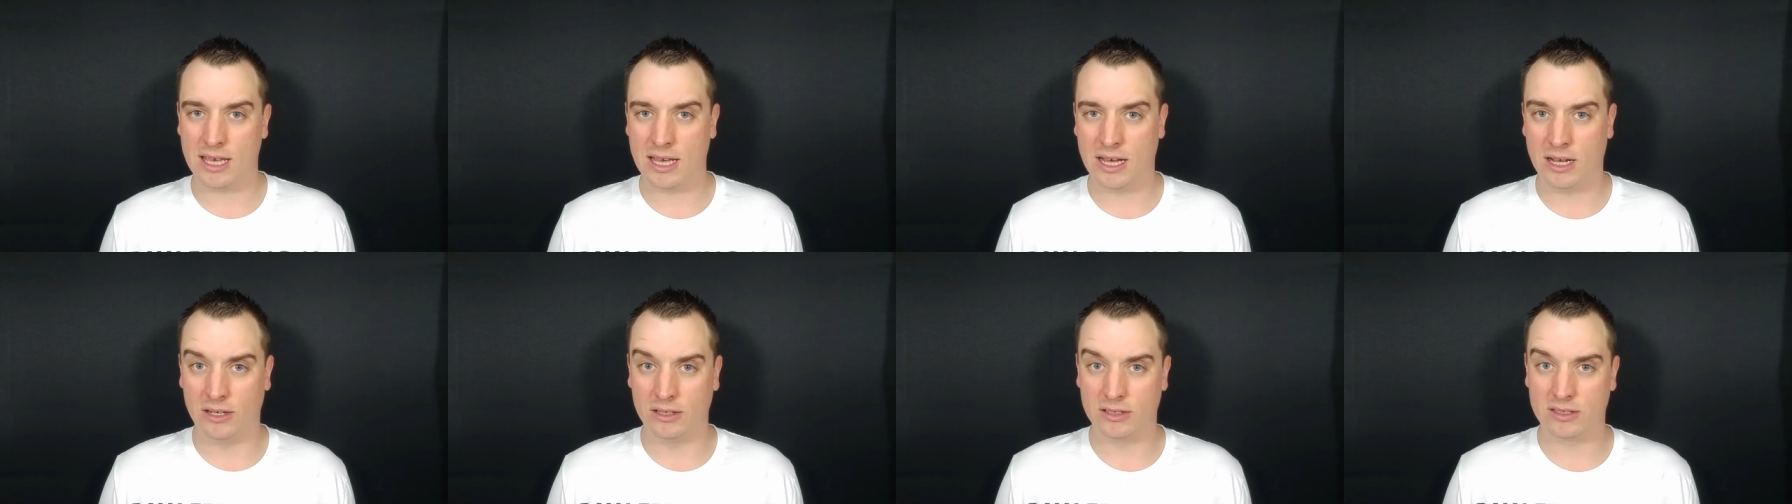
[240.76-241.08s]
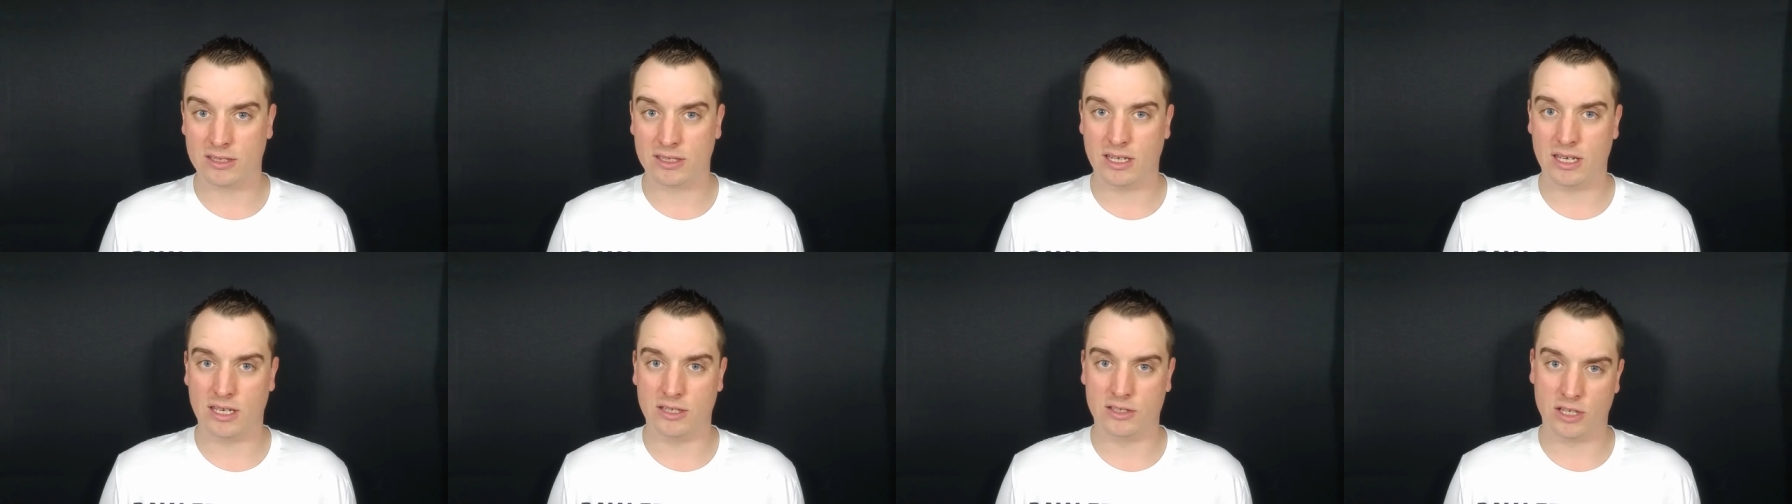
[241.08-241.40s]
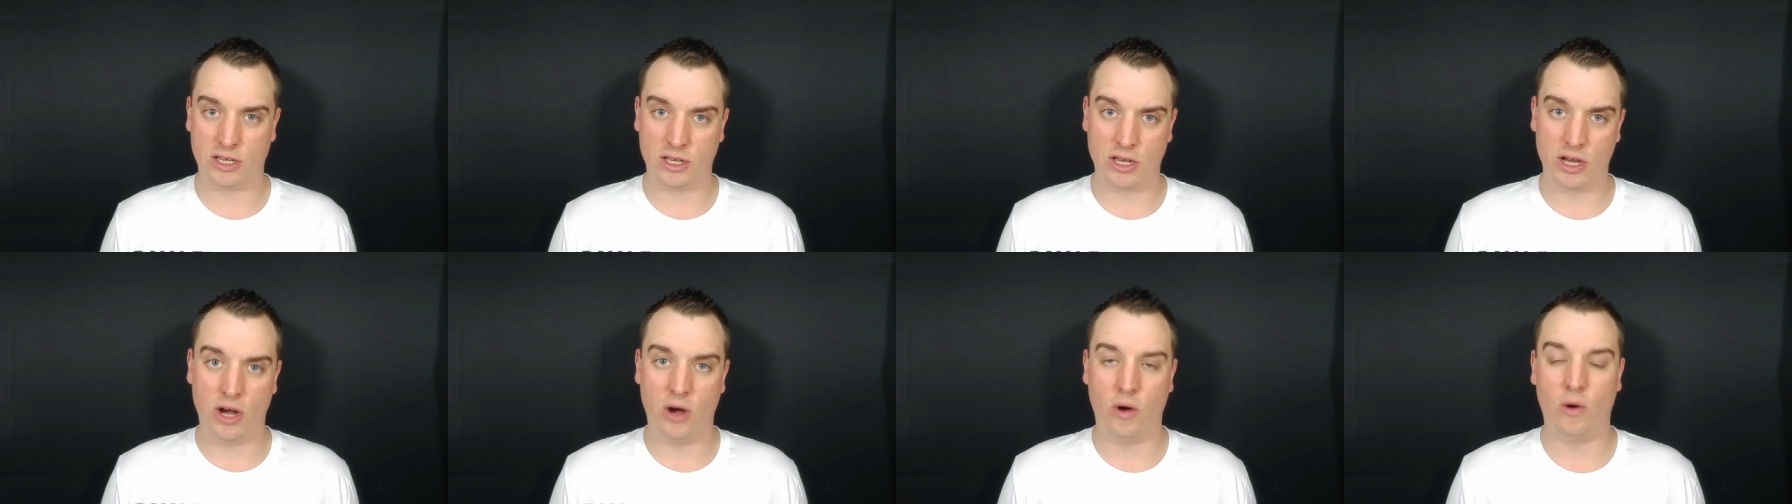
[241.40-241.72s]
else is a
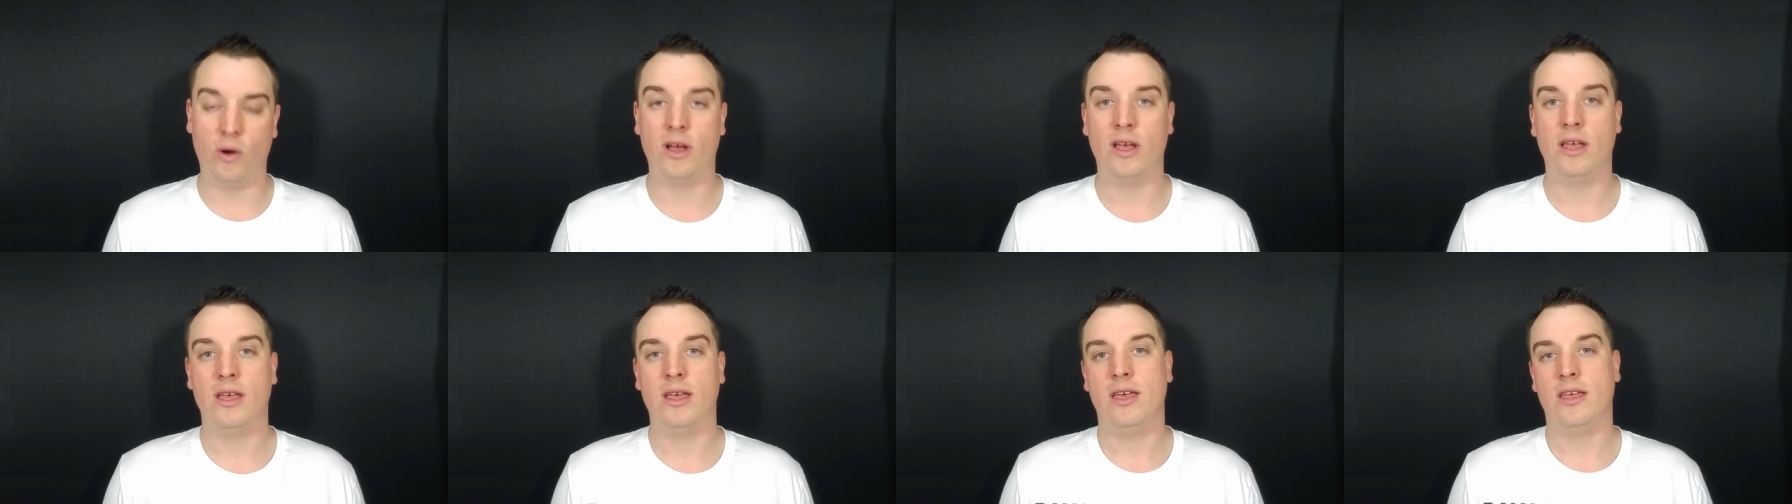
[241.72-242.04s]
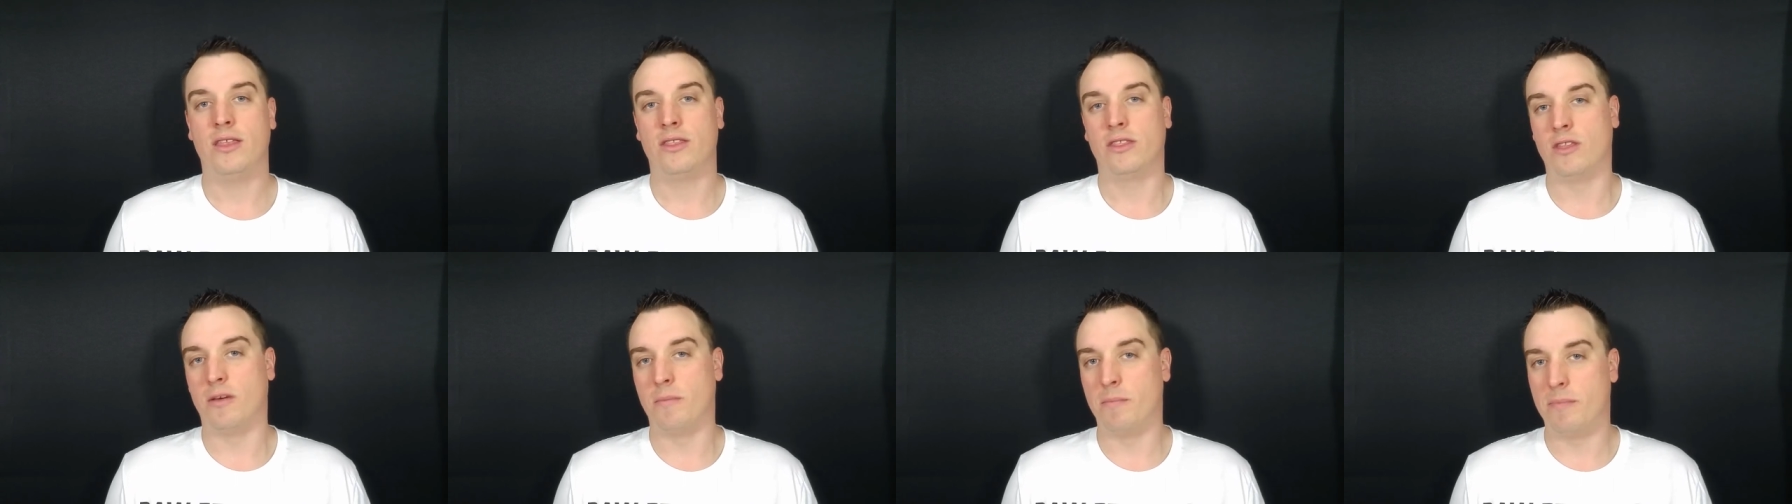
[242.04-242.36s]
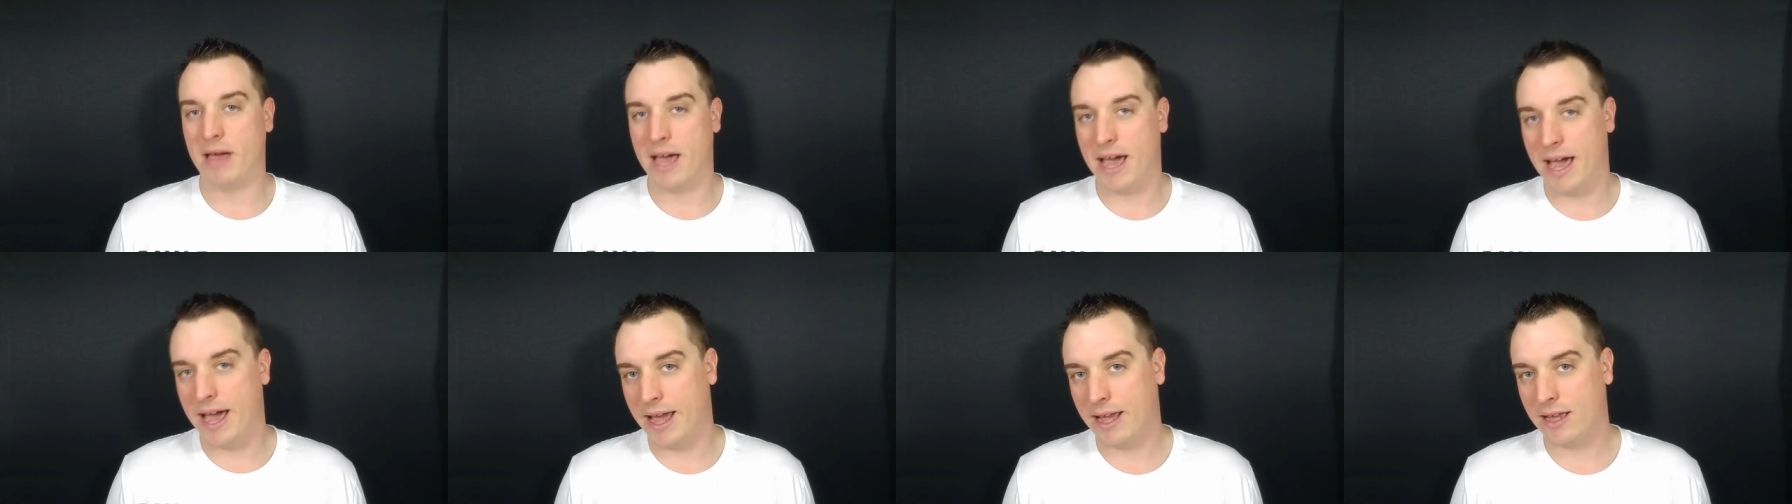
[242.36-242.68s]
go. The
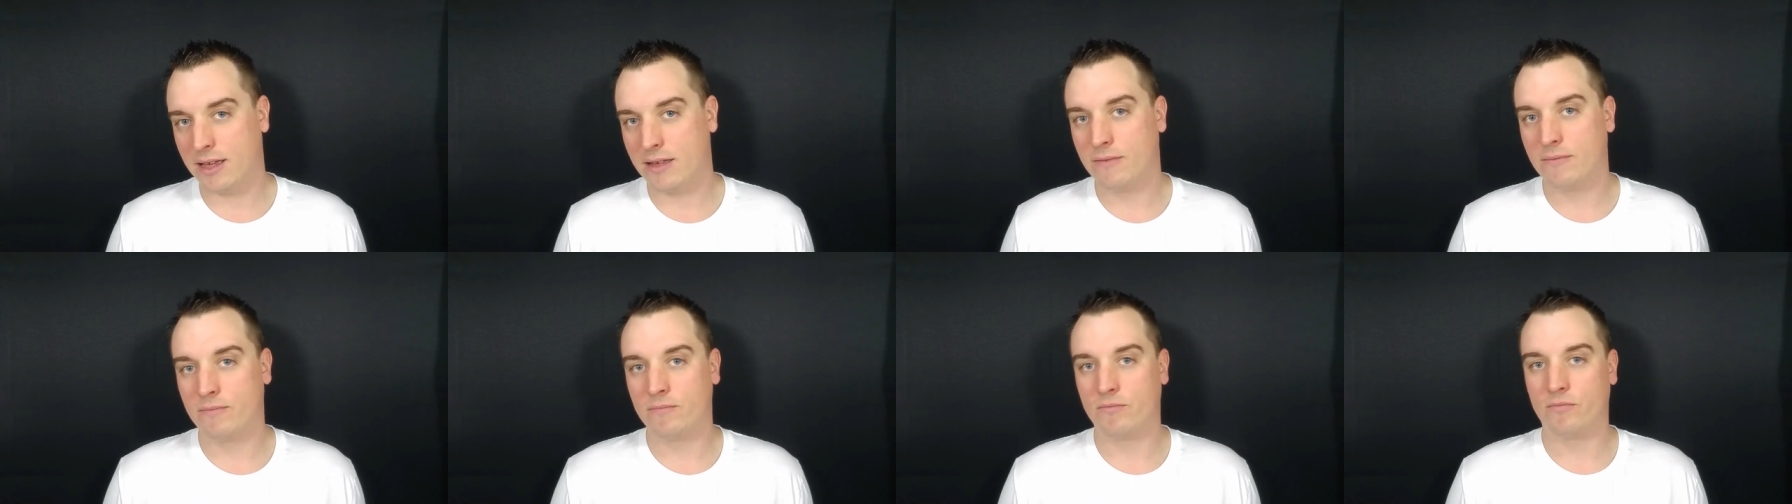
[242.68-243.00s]
back,